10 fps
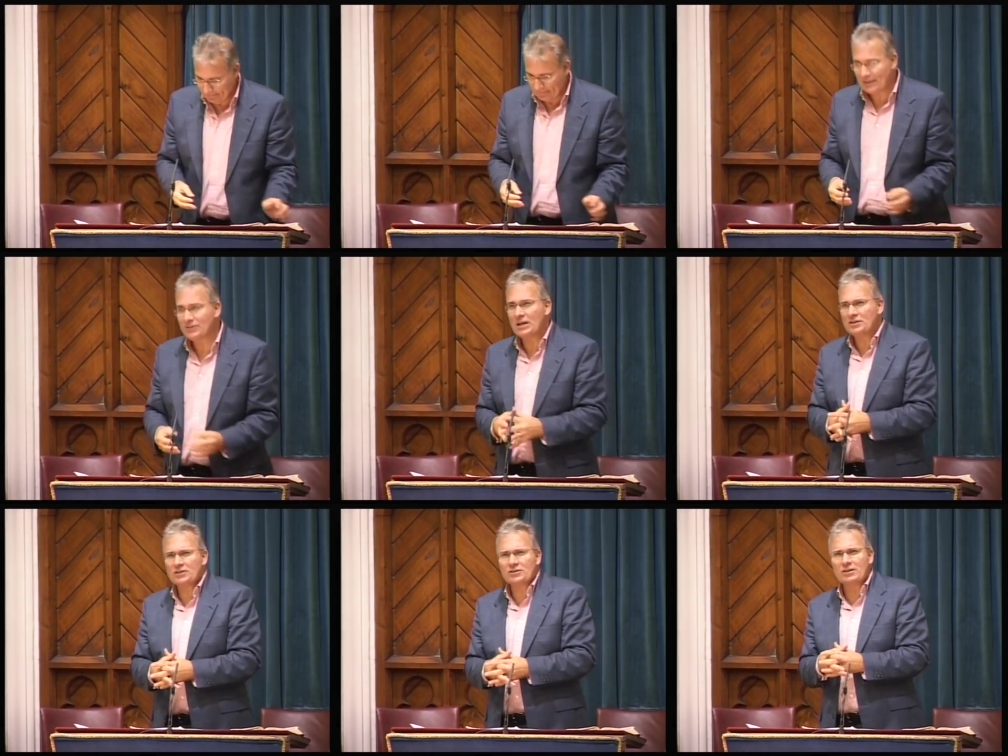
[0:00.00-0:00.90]
And
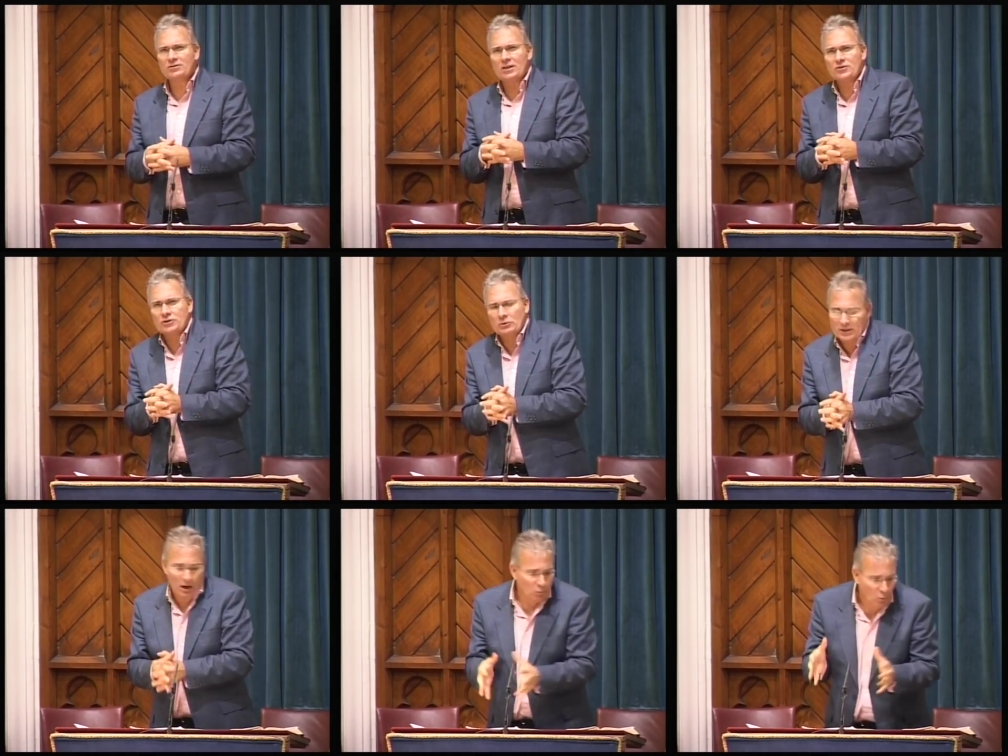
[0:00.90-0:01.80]
Jesus didn't just do it
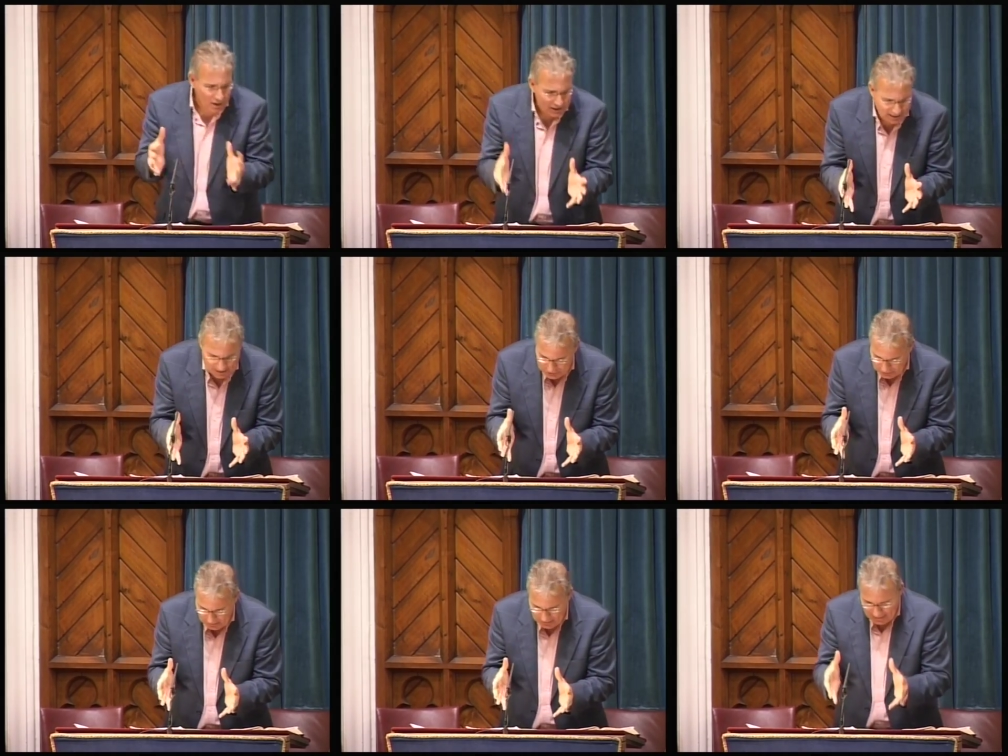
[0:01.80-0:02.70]
on one
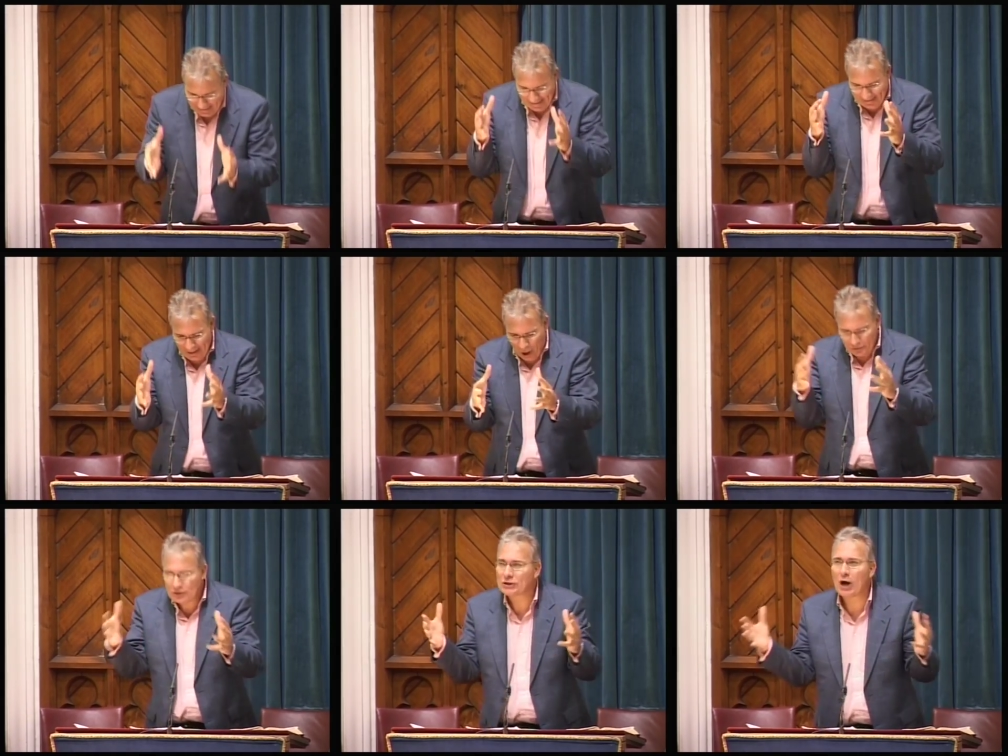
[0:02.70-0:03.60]
occasion. He did it
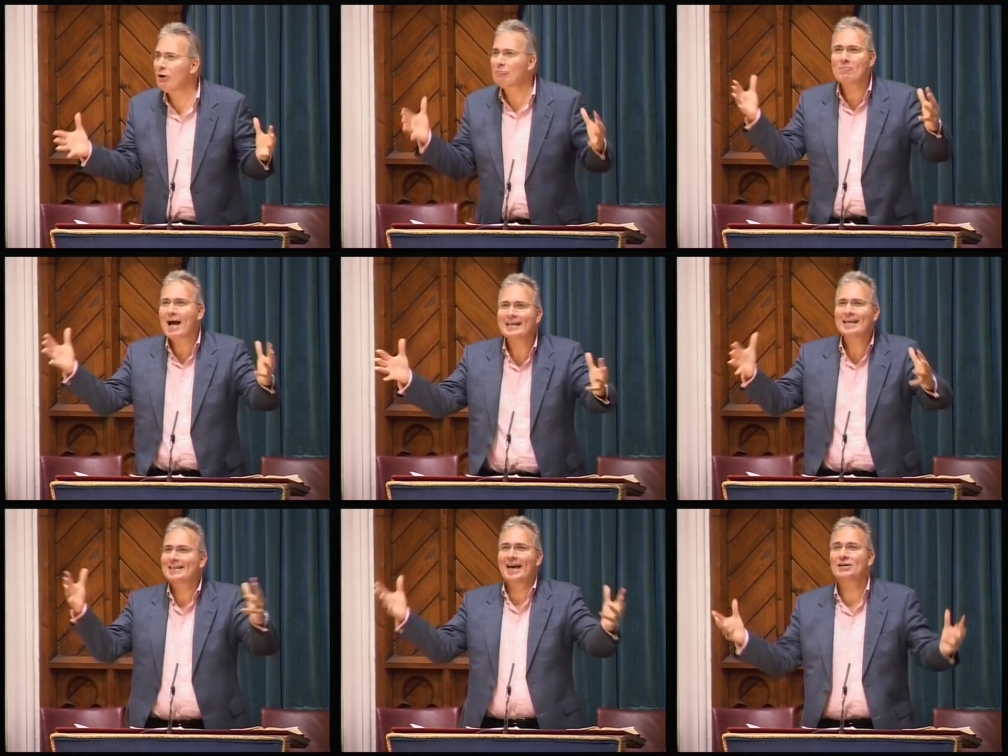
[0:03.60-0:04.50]
on so many
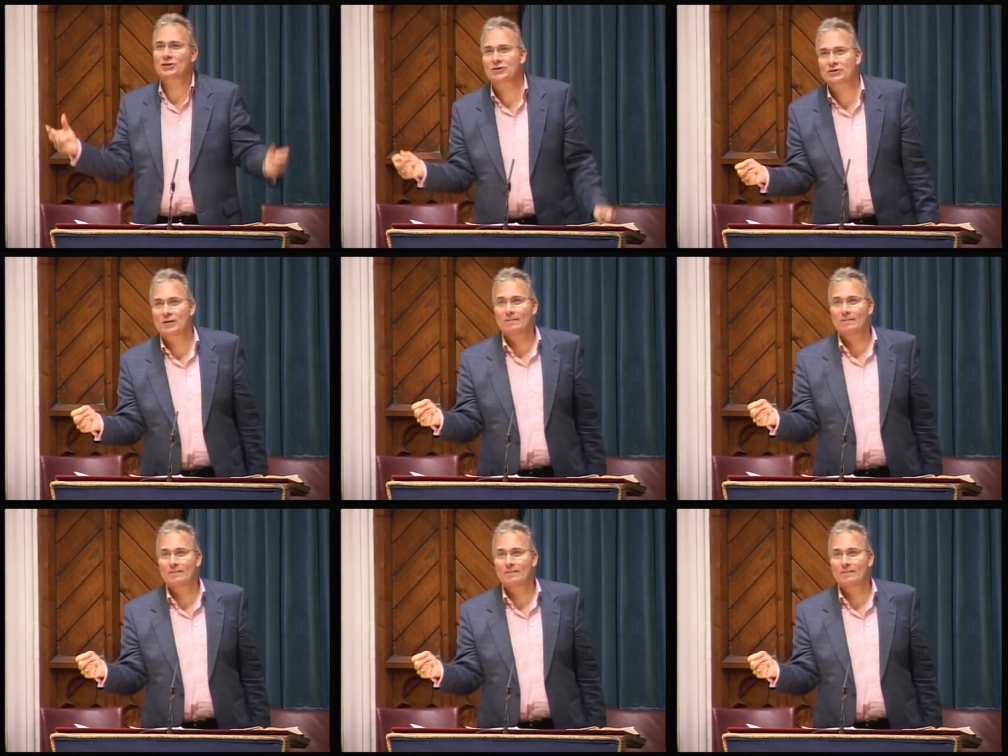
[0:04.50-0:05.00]
occasions,